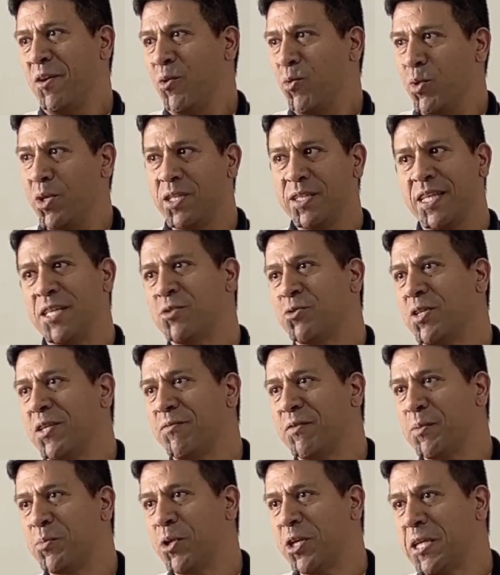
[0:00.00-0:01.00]
Well done to
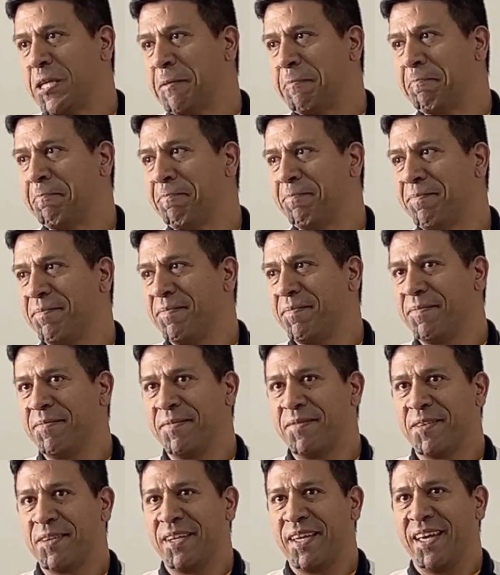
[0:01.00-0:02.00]
everybody.
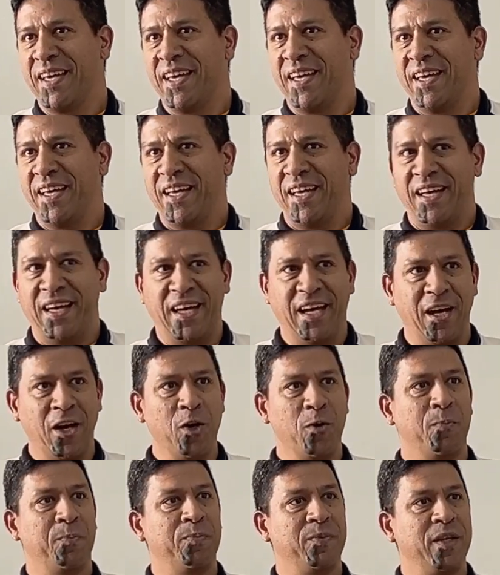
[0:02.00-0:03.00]
I
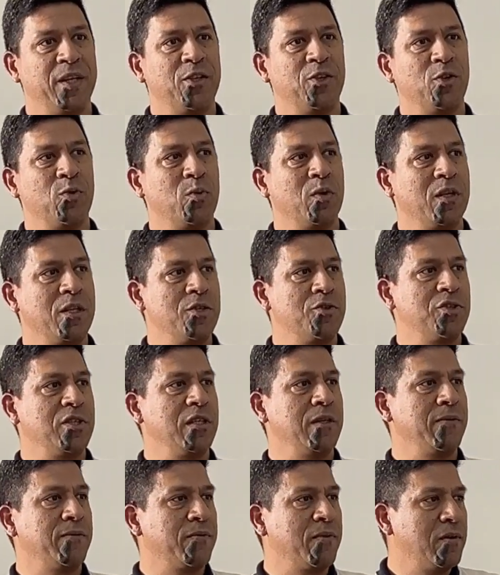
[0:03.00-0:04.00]
hope that you will
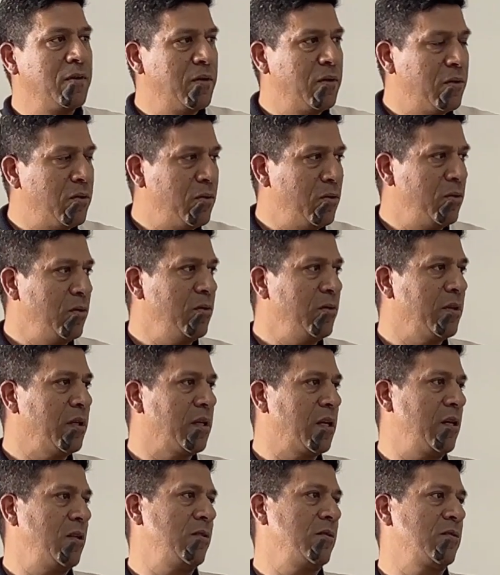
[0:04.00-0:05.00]
achieve all the
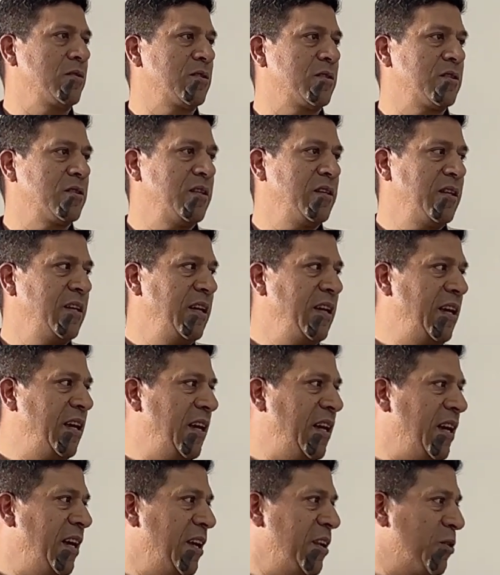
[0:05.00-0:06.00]
goals
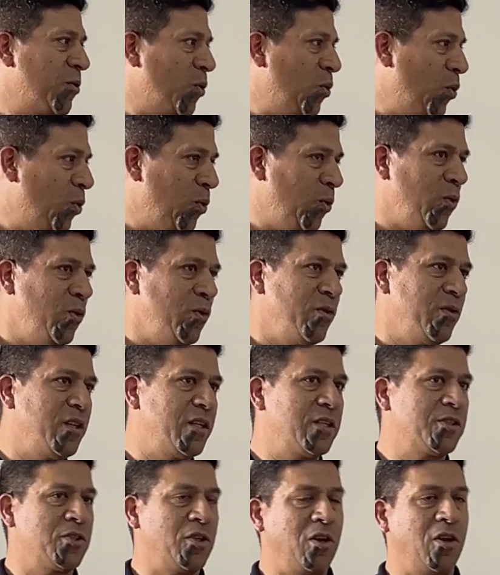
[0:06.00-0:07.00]
and all
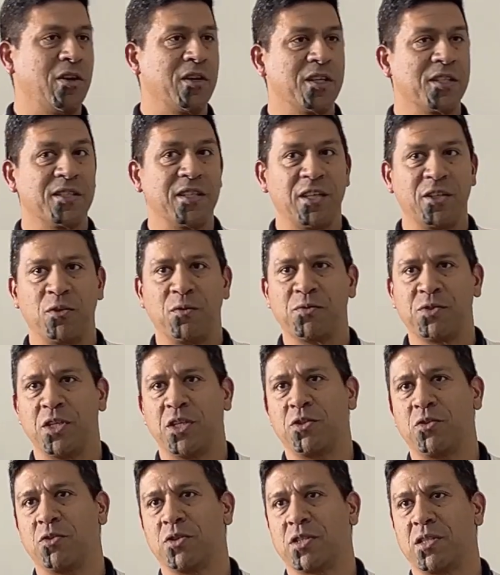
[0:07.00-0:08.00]
the targets that you've
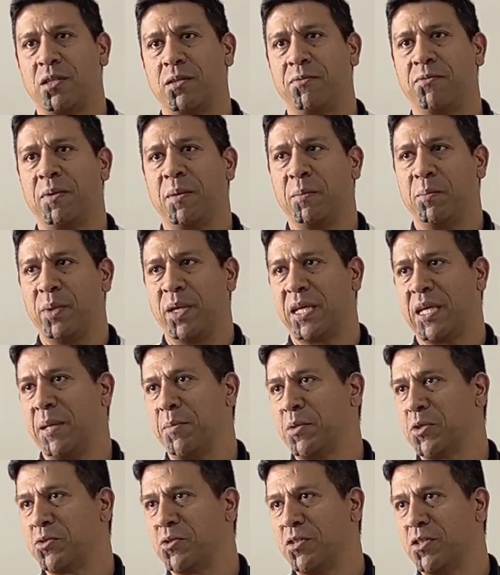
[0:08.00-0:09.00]
set yourself by
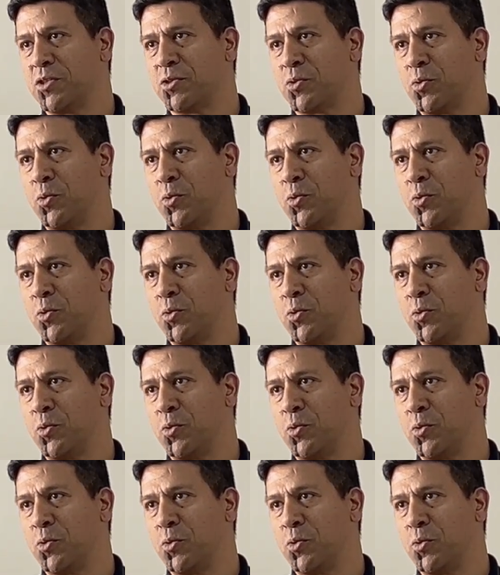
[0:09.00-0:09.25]
coming to this